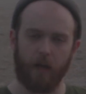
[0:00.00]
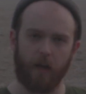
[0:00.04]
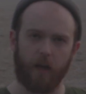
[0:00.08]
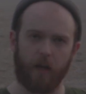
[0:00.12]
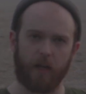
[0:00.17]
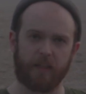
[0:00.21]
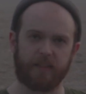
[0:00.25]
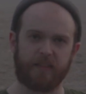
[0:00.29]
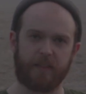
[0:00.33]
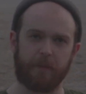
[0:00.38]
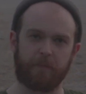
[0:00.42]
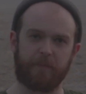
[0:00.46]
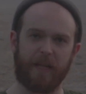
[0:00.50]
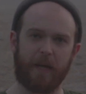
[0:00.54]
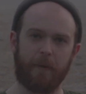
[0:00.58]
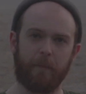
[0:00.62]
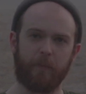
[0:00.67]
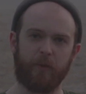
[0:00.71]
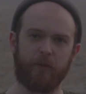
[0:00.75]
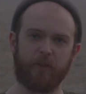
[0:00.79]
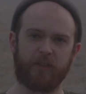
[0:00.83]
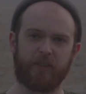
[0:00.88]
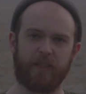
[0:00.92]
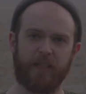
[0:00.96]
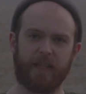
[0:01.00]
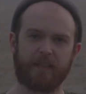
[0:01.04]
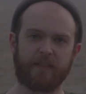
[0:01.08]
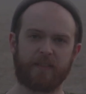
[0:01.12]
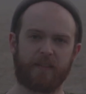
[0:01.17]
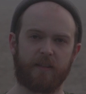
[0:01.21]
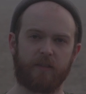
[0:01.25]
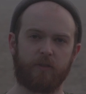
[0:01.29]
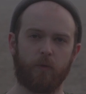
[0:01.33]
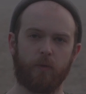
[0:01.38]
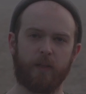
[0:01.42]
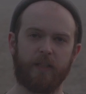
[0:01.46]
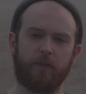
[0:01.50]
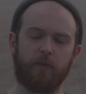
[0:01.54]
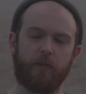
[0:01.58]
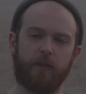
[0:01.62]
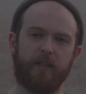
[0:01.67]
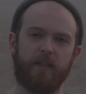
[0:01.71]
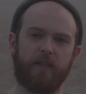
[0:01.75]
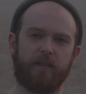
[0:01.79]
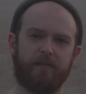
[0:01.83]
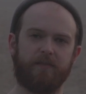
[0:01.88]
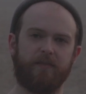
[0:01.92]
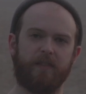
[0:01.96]
On September 6th,
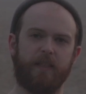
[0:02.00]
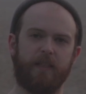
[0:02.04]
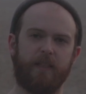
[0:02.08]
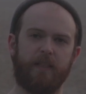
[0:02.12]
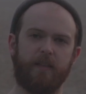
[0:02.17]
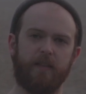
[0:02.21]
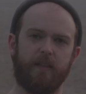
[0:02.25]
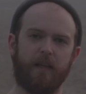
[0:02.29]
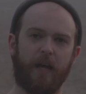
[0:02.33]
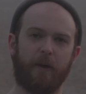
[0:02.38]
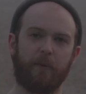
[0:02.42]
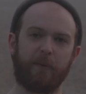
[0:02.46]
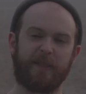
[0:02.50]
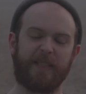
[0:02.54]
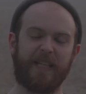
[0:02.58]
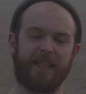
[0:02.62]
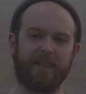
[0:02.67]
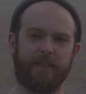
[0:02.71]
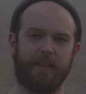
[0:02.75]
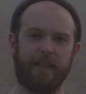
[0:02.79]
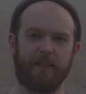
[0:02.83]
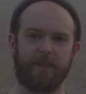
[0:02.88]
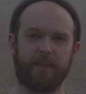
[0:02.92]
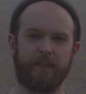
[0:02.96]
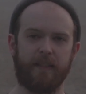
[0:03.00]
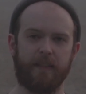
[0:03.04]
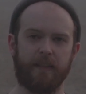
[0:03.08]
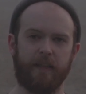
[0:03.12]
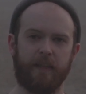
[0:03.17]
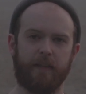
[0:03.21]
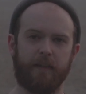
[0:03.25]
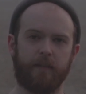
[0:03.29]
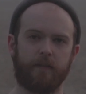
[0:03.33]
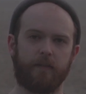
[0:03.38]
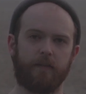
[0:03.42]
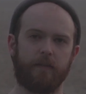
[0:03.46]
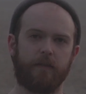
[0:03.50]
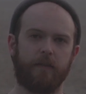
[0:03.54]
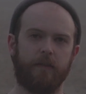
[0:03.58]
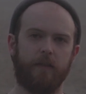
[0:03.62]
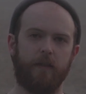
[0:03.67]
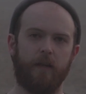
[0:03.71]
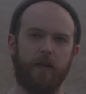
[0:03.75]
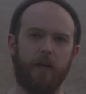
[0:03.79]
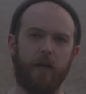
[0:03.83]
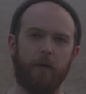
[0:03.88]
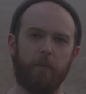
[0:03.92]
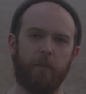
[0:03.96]
2023, I was at Disneyland.
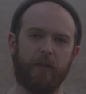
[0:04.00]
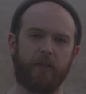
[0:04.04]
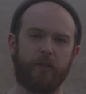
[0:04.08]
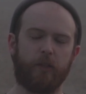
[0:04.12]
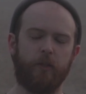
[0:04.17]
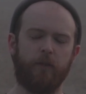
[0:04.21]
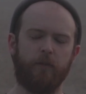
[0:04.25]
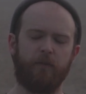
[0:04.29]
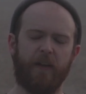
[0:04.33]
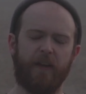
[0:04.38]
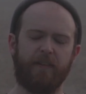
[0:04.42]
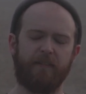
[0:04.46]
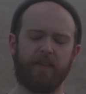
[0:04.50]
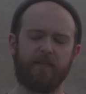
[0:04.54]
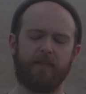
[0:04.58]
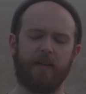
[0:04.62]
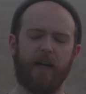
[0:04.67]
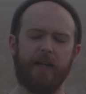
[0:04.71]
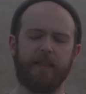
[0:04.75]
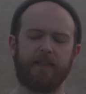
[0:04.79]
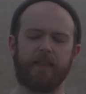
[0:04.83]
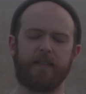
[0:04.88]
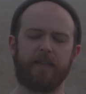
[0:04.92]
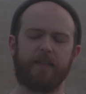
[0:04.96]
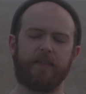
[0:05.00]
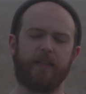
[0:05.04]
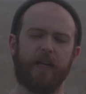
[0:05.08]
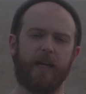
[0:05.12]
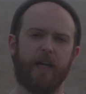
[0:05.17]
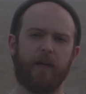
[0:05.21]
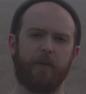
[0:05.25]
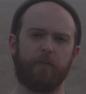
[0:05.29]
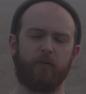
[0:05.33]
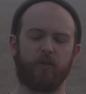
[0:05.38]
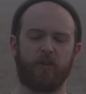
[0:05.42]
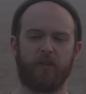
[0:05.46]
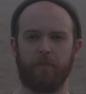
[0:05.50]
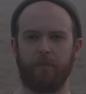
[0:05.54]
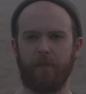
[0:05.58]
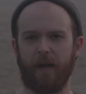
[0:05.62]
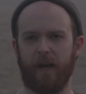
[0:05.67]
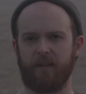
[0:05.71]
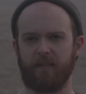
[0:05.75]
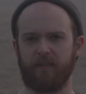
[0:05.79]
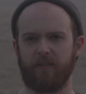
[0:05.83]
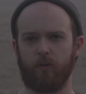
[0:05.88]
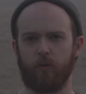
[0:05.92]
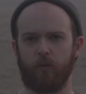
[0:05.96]
My two favorite rides at the time were the
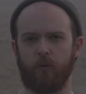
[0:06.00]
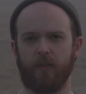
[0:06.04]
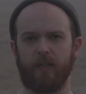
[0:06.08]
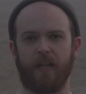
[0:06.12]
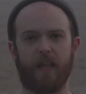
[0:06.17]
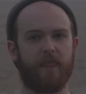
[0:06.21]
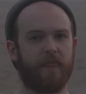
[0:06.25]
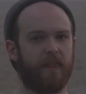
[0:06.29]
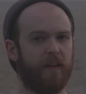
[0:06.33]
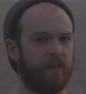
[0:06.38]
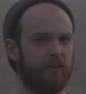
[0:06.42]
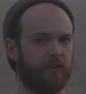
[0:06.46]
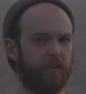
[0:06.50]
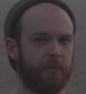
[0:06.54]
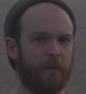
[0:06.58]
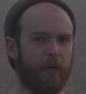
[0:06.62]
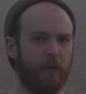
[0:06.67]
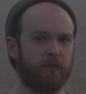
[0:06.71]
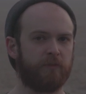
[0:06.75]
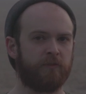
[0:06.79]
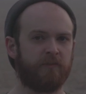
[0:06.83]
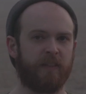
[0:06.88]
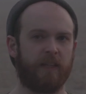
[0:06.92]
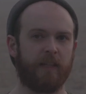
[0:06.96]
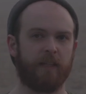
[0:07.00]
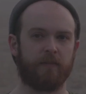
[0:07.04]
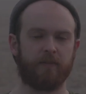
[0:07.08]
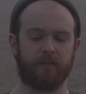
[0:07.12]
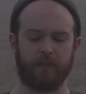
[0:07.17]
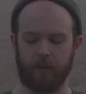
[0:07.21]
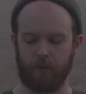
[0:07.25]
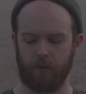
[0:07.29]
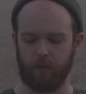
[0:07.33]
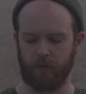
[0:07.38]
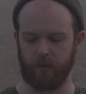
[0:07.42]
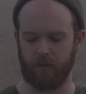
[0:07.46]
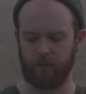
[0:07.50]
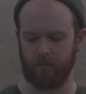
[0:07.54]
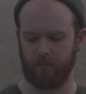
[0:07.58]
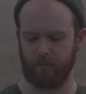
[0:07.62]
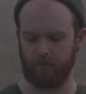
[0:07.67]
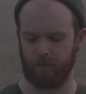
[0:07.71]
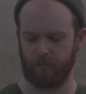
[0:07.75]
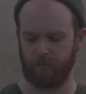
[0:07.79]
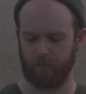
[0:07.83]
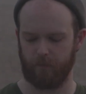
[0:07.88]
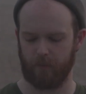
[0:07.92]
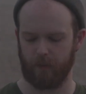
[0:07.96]
Matterhorn and Thunder Mountain Railroad.
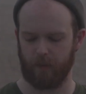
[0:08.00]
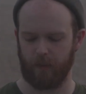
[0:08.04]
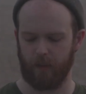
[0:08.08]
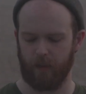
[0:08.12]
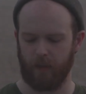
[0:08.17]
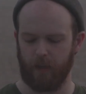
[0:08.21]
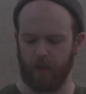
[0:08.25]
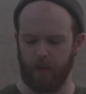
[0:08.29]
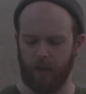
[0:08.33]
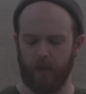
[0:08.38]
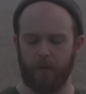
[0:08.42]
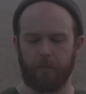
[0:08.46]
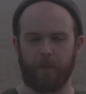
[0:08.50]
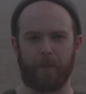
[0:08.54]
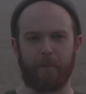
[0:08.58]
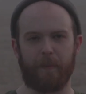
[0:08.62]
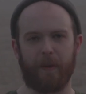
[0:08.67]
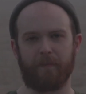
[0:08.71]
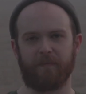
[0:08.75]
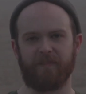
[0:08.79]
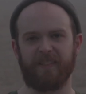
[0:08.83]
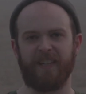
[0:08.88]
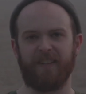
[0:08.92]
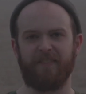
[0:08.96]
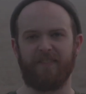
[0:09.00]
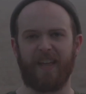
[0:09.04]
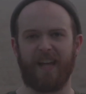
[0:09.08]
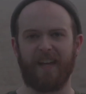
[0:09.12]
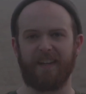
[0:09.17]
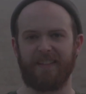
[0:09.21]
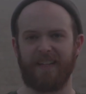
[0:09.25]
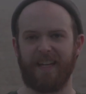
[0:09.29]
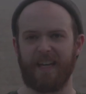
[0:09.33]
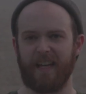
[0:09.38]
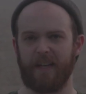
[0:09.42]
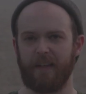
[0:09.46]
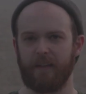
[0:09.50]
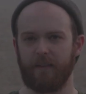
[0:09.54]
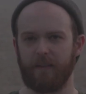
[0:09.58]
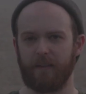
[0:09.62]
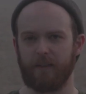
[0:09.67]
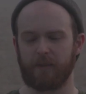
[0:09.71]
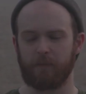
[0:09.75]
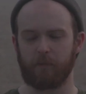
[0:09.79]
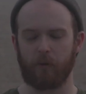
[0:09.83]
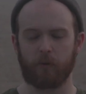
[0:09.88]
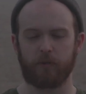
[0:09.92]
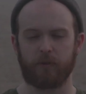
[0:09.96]
My memory of that day
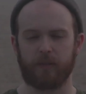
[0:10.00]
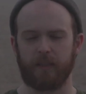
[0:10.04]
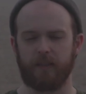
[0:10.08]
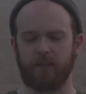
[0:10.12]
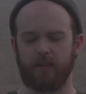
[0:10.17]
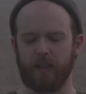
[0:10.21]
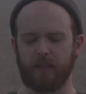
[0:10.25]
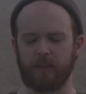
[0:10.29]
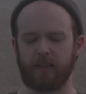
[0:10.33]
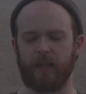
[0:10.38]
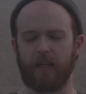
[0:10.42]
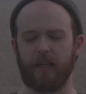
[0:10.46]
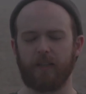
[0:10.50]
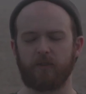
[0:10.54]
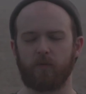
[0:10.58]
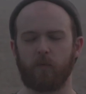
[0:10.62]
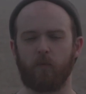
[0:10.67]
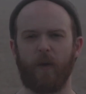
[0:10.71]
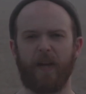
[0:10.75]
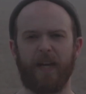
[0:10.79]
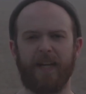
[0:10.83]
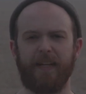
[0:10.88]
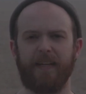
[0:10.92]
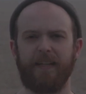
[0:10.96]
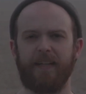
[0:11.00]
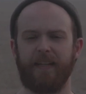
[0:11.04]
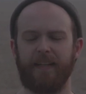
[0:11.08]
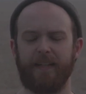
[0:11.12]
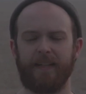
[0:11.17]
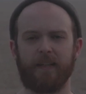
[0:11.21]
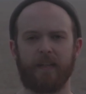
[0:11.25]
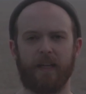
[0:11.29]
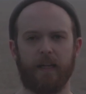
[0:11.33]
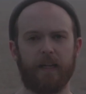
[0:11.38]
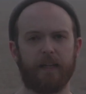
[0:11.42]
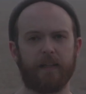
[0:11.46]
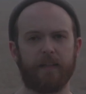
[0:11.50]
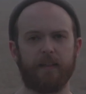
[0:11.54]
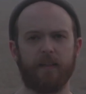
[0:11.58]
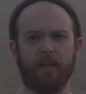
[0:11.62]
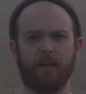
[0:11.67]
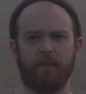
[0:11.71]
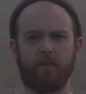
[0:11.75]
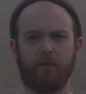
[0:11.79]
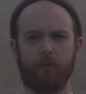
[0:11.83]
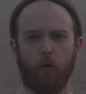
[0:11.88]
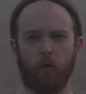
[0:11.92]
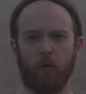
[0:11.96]
is mostly just us waiting in line
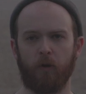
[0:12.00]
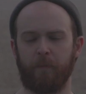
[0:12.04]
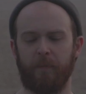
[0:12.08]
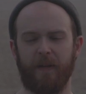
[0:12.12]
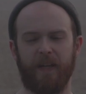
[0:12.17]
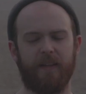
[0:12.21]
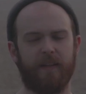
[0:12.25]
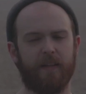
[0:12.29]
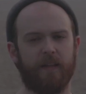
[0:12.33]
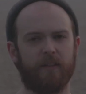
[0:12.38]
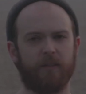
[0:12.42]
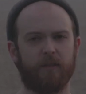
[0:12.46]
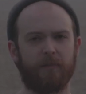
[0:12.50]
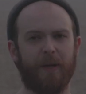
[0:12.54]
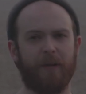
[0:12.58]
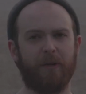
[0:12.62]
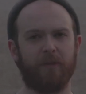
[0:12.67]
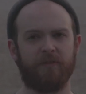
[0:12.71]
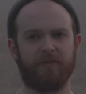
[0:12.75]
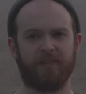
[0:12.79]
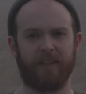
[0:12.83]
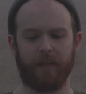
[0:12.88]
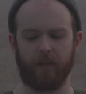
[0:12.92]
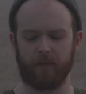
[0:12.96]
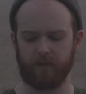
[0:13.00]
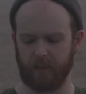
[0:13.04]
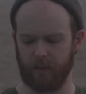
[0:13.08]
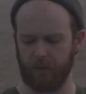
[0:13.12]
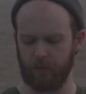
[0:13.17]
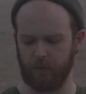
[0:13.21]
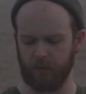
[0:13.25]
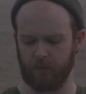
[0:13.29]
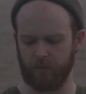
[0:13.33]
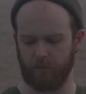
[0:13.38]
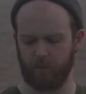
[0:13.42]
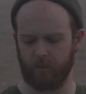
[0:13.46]
for Big Thunder Mountain Railroad,